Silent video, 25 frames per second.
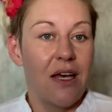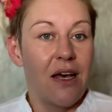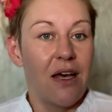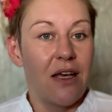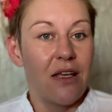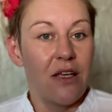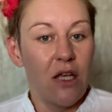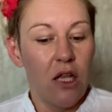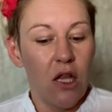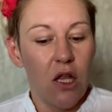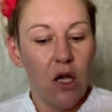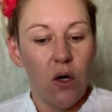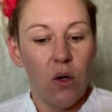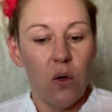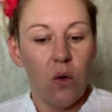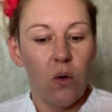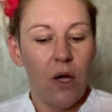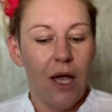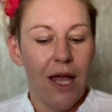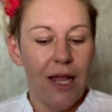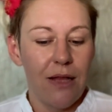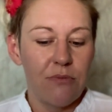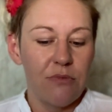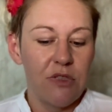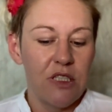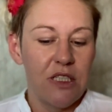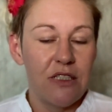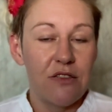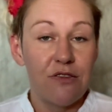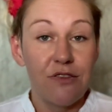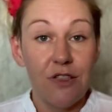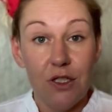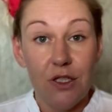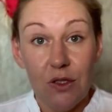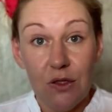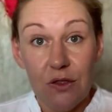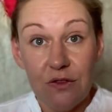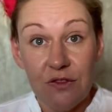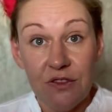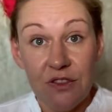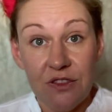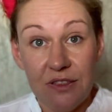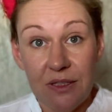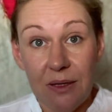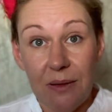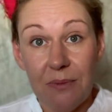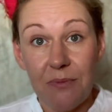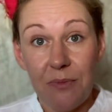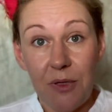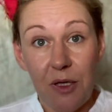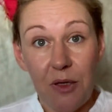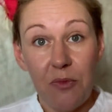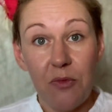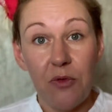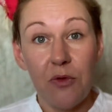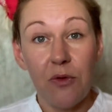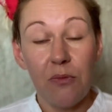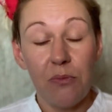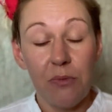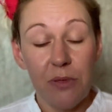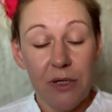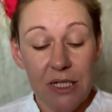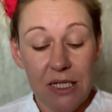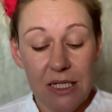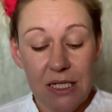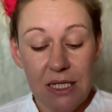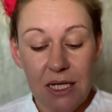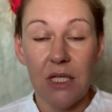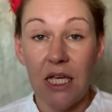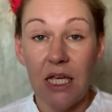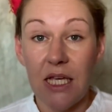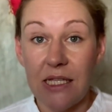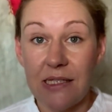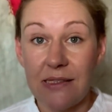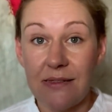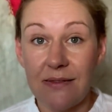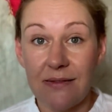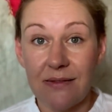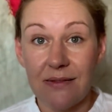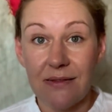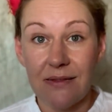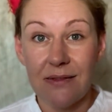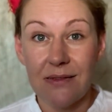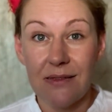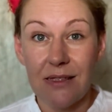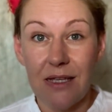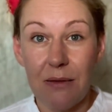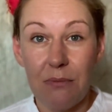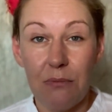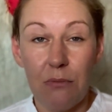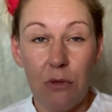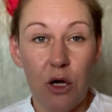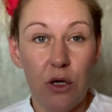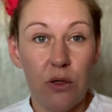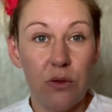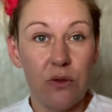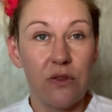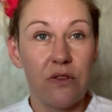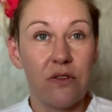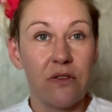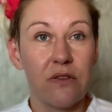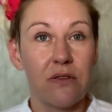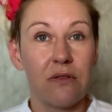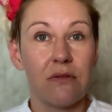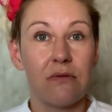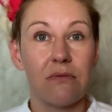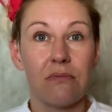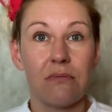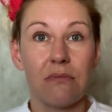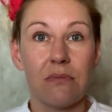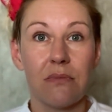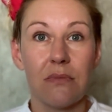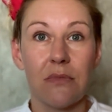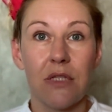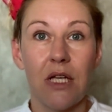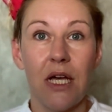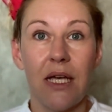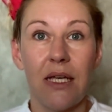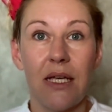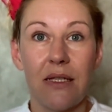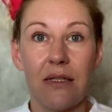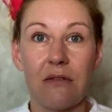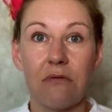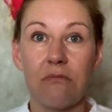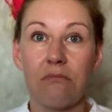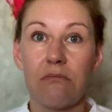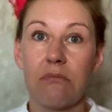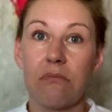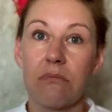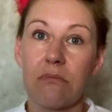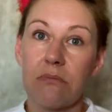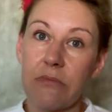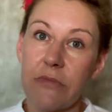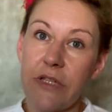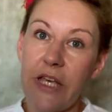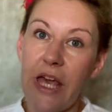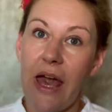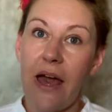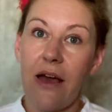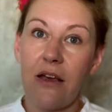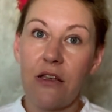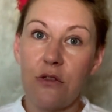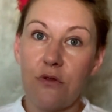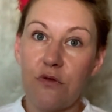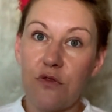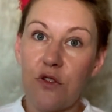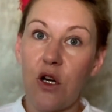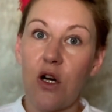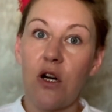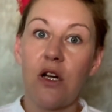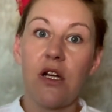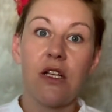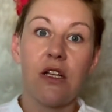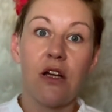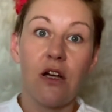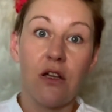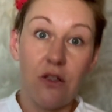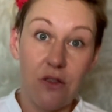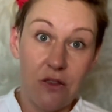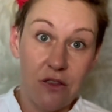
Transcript: you know, can be difficult for some people, but it's the most like, yeah, you've got it or you